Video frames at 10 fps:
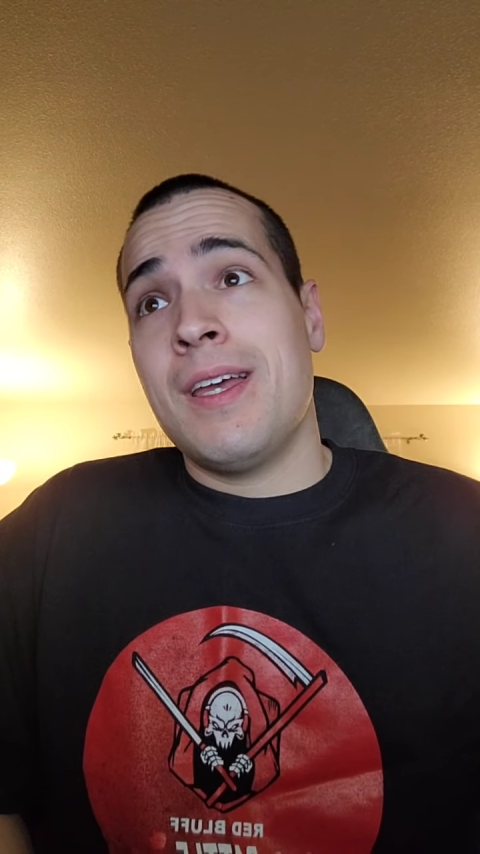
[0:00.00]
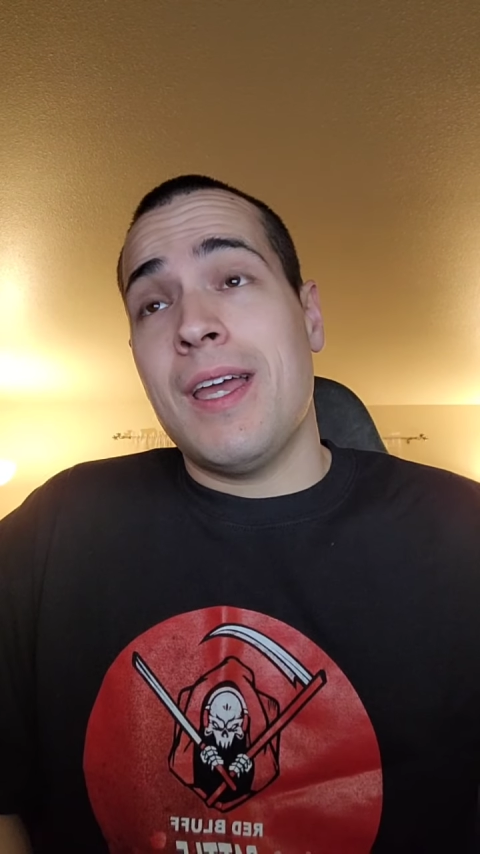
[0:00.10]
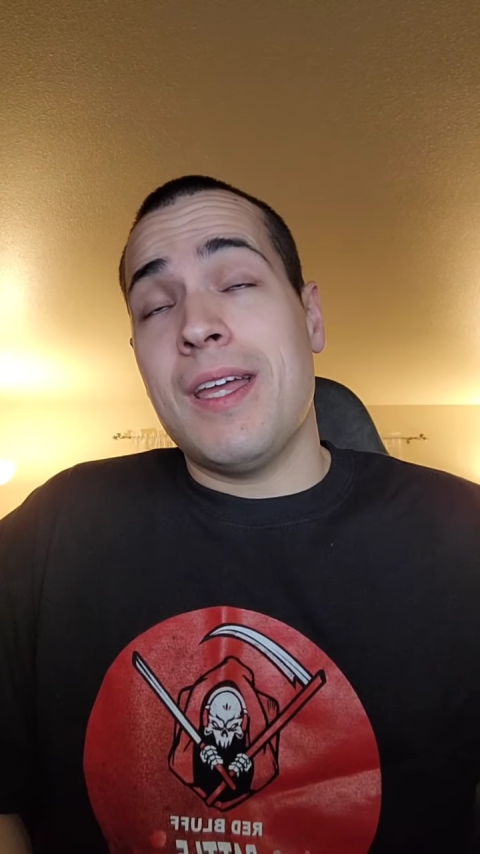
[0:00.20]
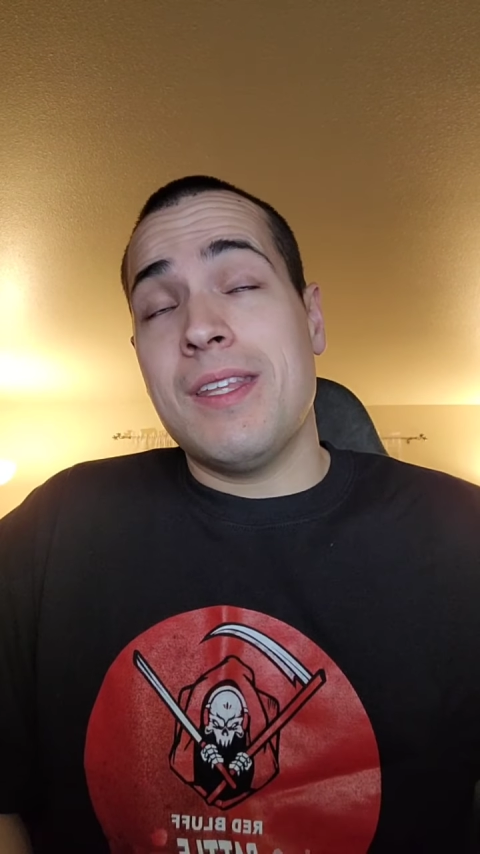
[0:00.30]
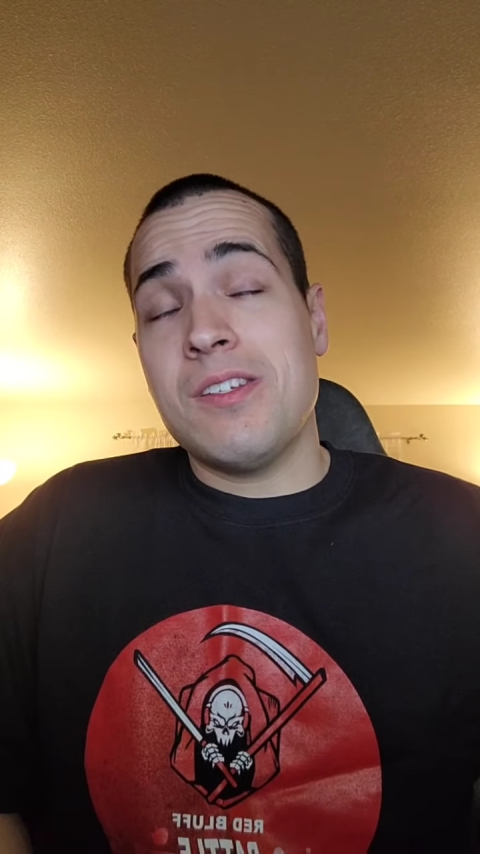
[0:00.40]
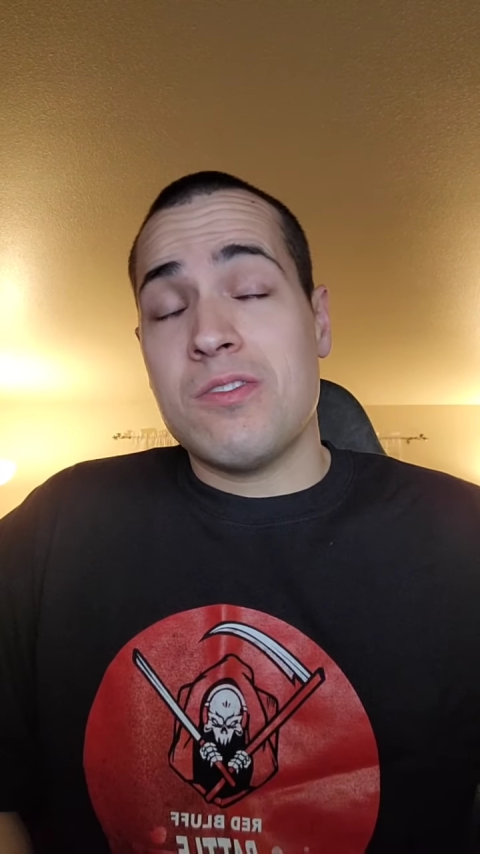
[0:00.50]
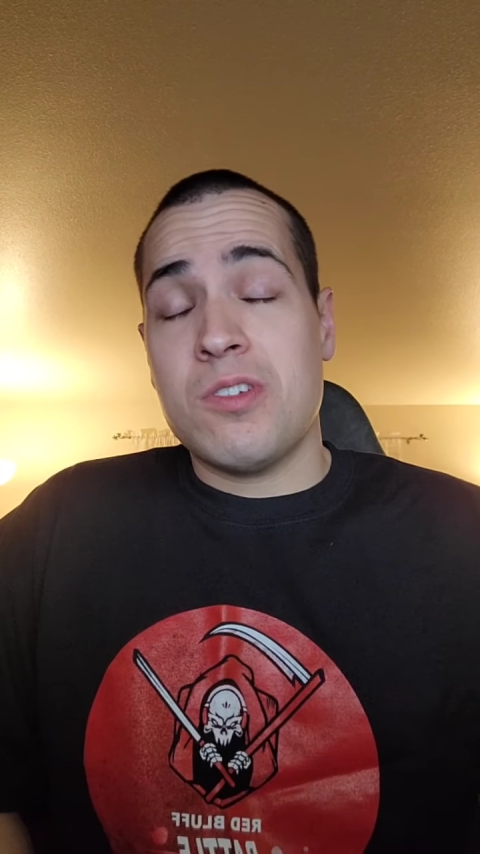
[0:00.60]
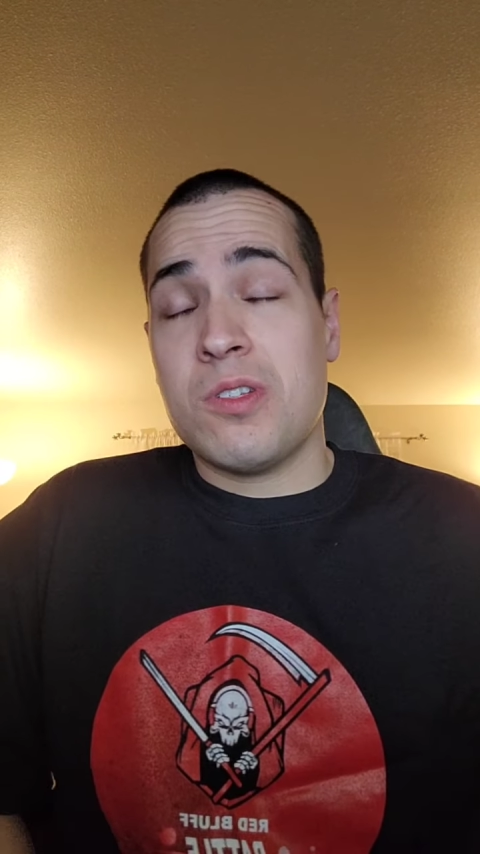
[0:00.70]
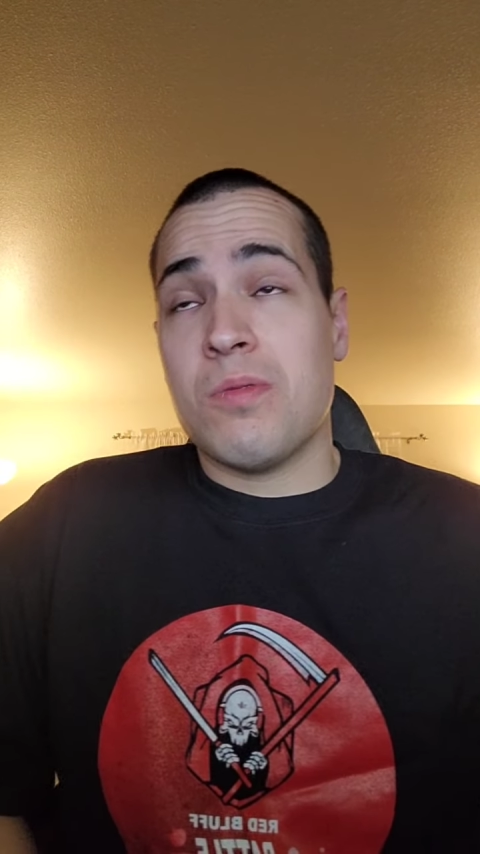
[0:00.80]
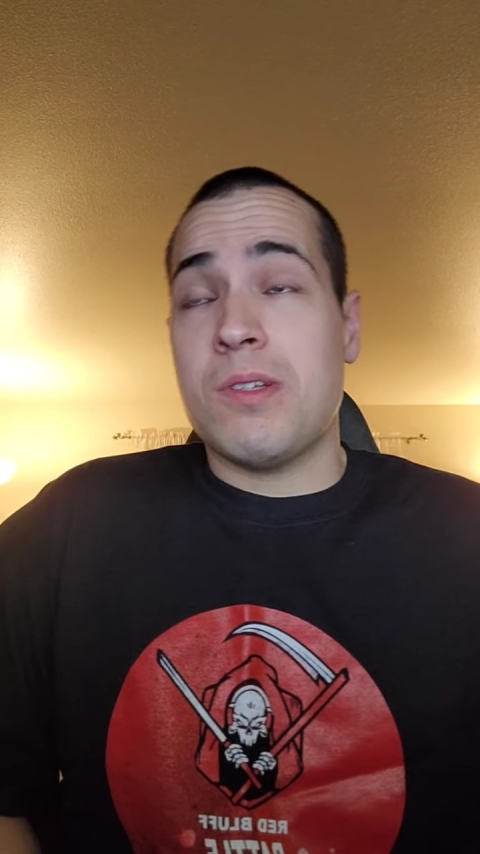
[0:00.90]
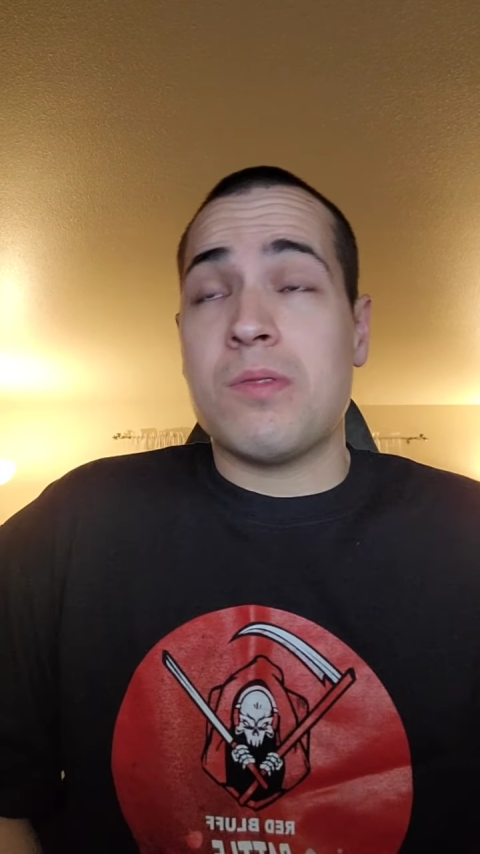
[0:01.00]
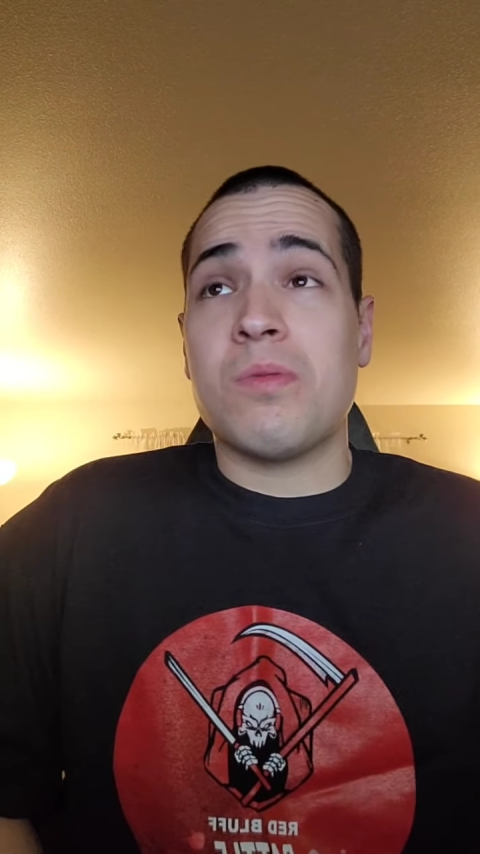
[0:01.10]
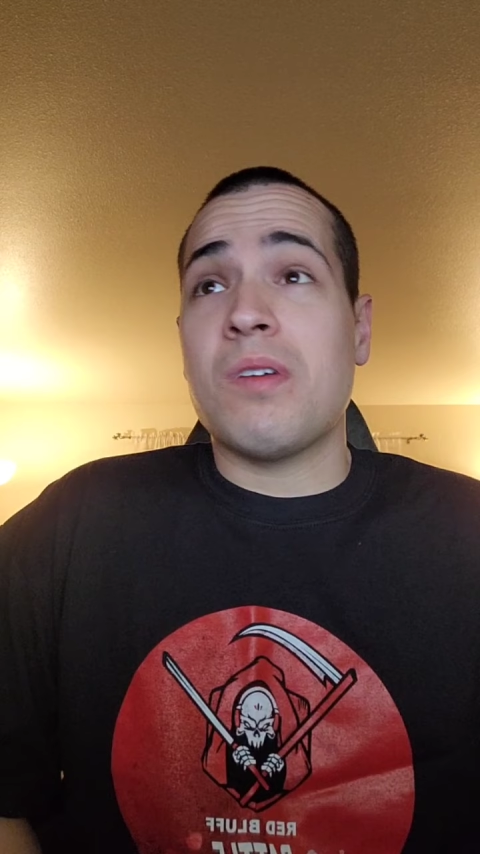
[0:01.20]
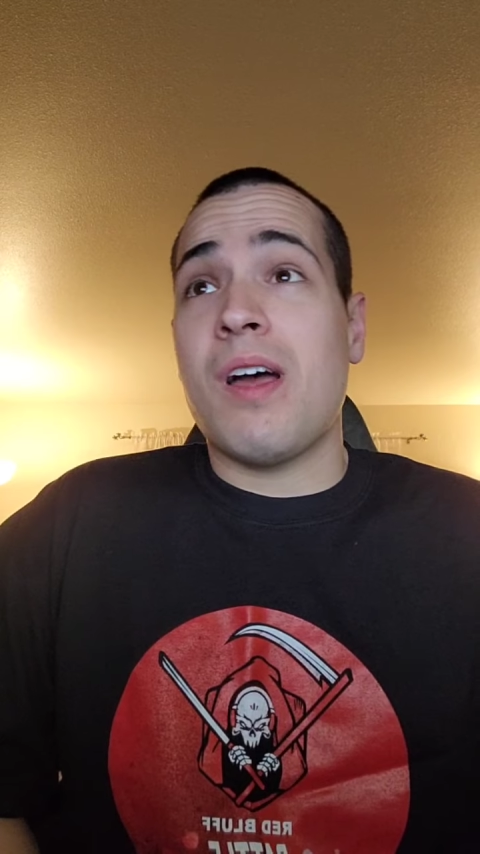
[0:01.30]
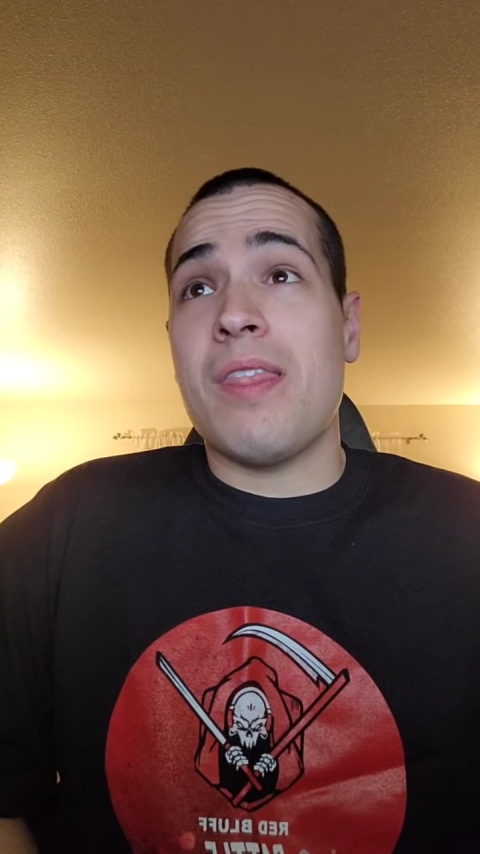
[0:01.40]
And these are just the ones
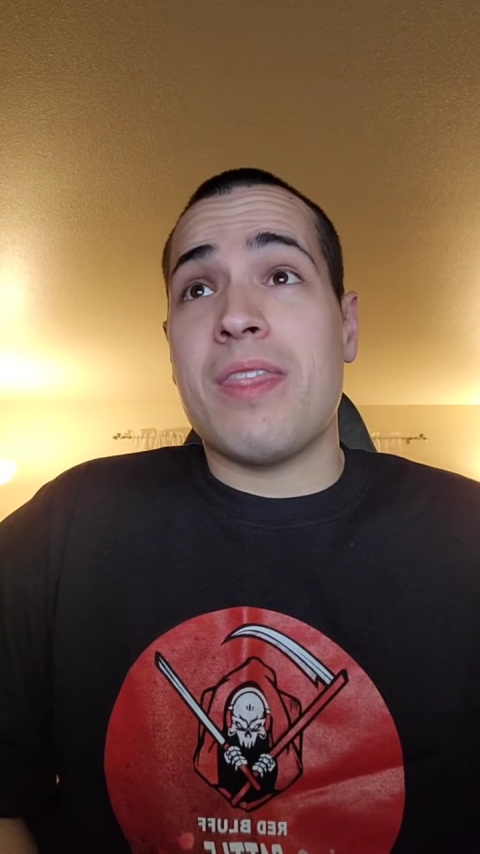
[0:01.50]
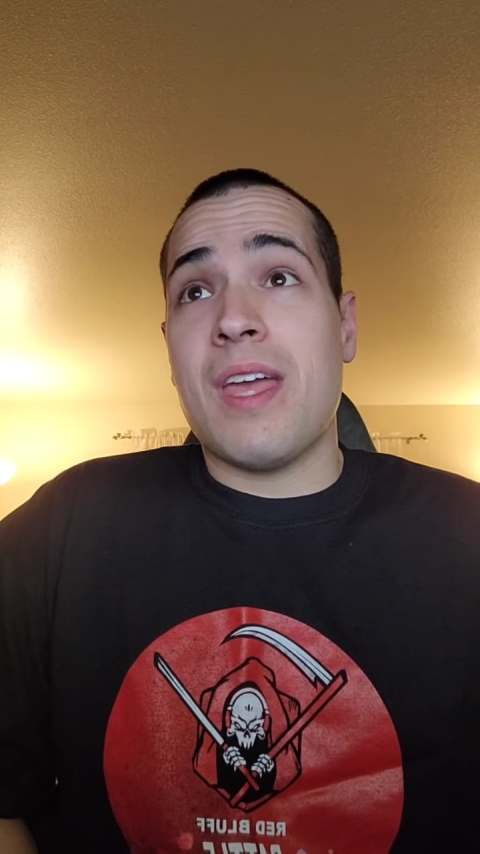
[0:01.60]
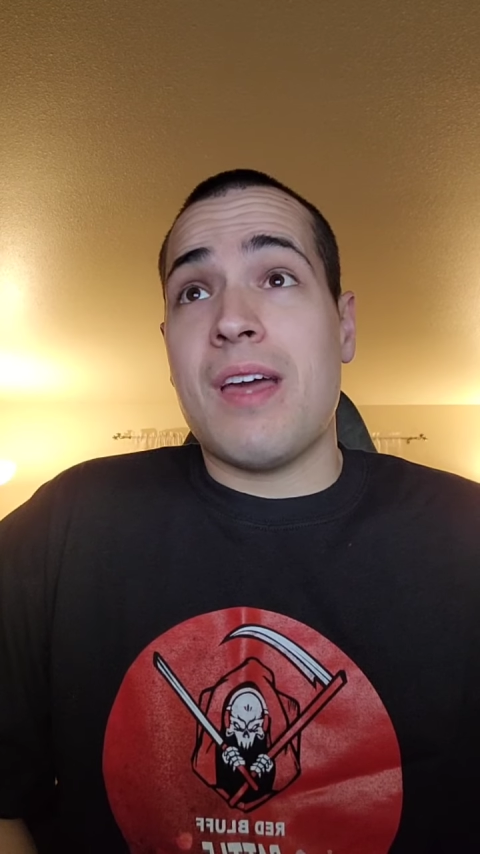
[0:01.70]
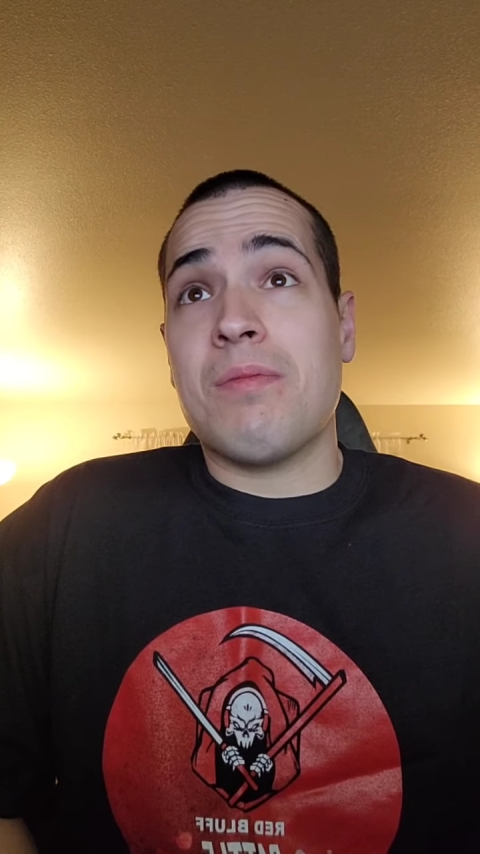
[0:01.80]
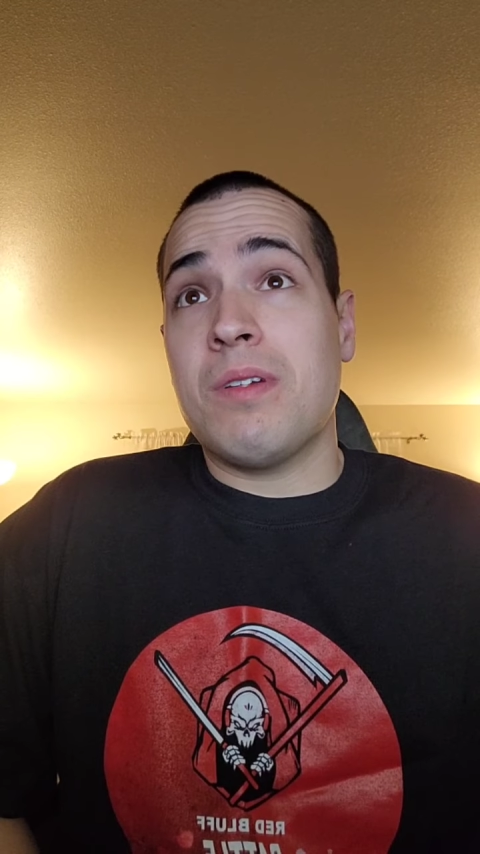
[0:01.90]
that